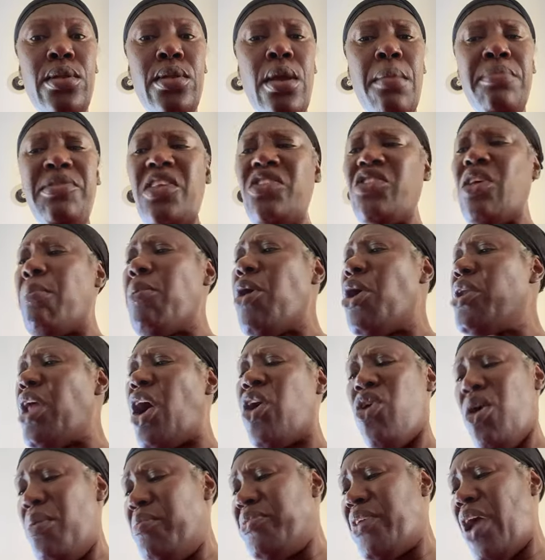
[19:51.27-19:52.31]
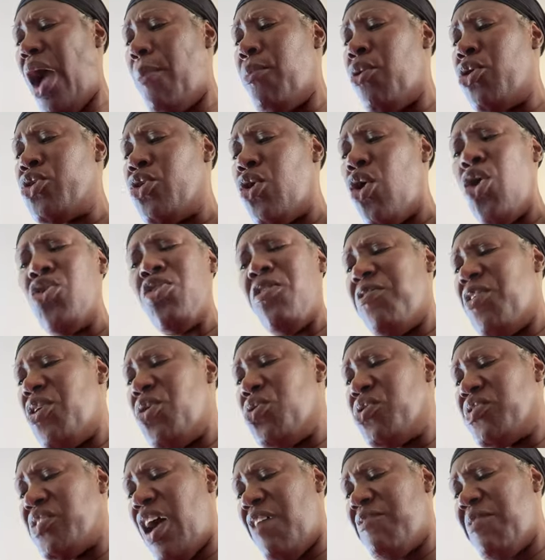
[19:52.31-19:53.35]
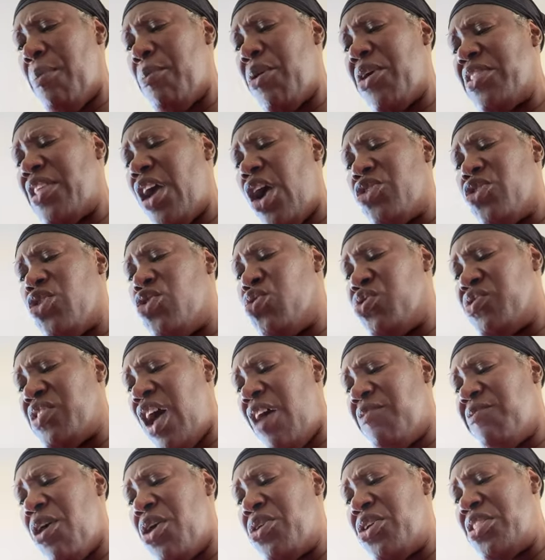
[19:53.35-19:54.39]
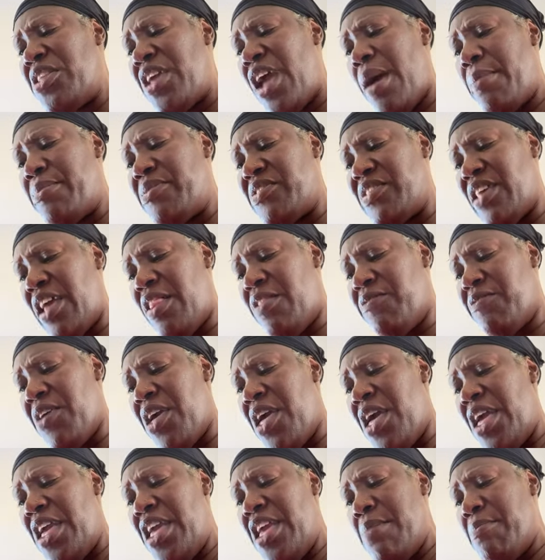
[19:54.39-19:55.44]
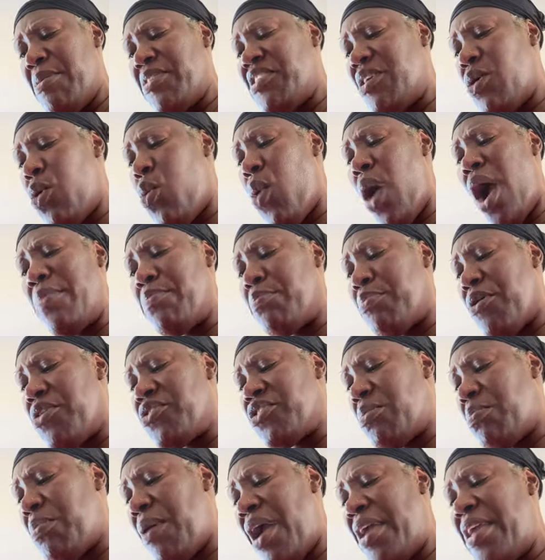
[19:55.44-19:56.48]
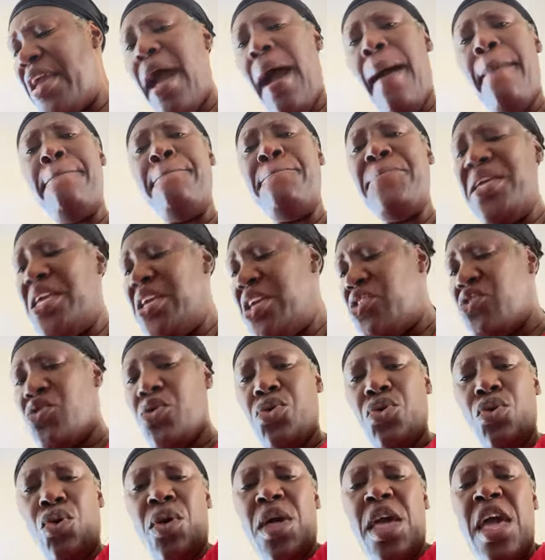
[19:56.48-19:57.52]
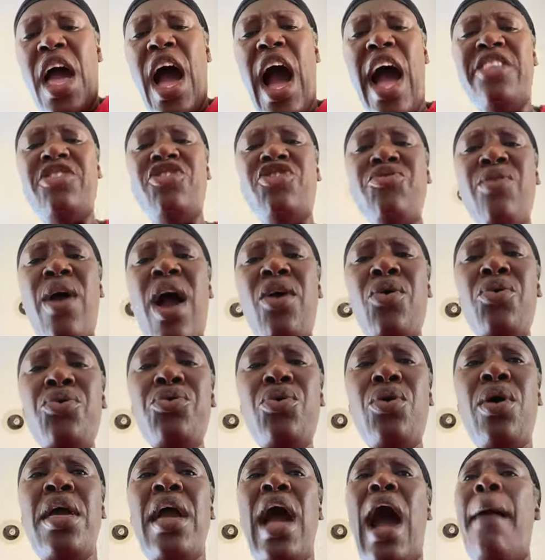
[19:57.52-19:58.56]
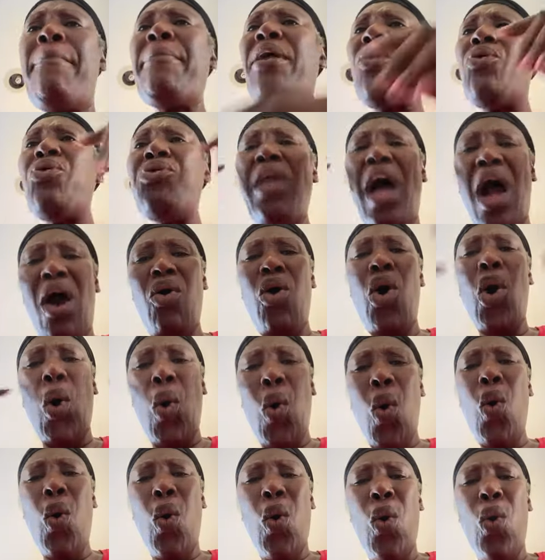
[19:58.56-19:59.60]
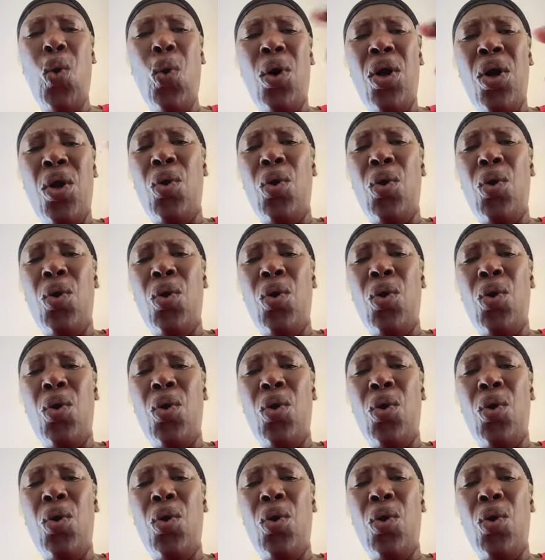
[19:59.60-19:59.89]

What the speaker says: See someone I come talk about the only loser for my time, no loser for the damn self. He may see one person by your beat, you know, a dragon, I make you go cuckoo.